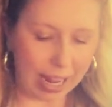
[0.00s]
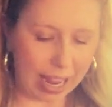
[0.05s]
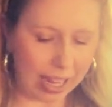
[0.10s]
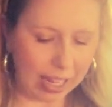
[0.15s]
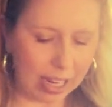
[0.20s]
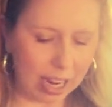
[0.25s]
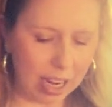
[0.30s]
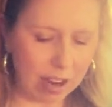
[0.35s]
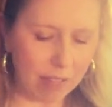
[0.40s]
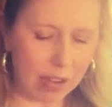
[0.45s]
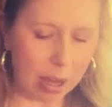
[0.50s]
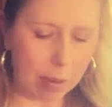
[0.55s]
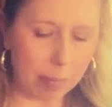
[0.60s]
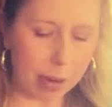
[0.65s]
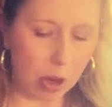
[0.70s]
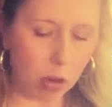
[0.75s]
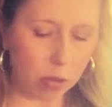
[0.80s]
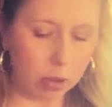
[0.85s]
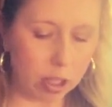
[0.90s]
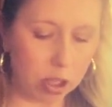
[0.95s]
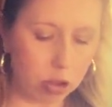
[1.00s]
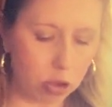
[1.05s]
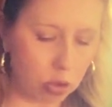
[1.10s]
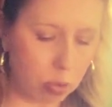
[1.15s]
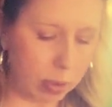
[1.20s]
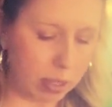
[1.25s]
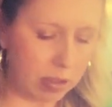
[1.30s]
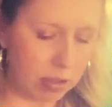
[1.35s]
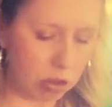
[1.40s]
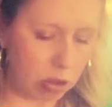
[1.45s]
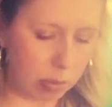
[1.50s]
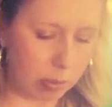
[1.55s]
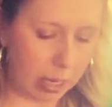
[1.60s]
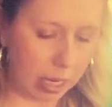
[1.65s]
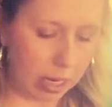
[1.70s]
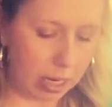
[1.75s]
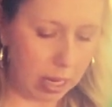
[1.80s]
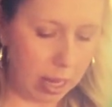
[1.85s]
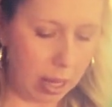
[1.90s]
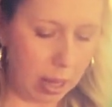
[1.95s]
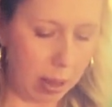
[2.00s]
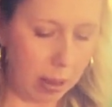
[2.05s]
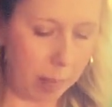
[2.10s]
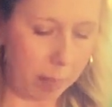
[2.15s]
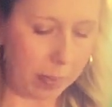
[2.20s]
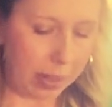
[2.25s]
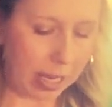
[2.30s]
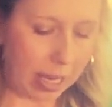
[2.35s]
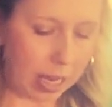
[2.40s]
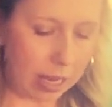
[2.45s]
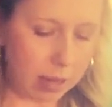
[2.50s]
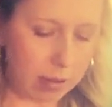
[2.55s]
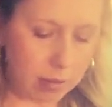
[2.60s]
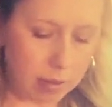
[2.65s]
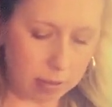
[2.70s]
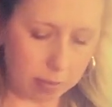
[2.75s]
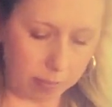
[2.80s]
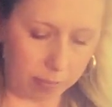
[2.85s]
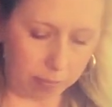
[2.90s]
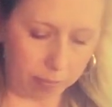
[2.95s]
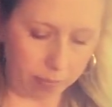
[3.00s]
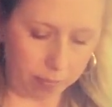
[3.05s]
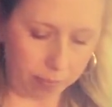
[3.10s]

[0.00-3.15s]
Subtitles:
I kind of add my own little twist to it because her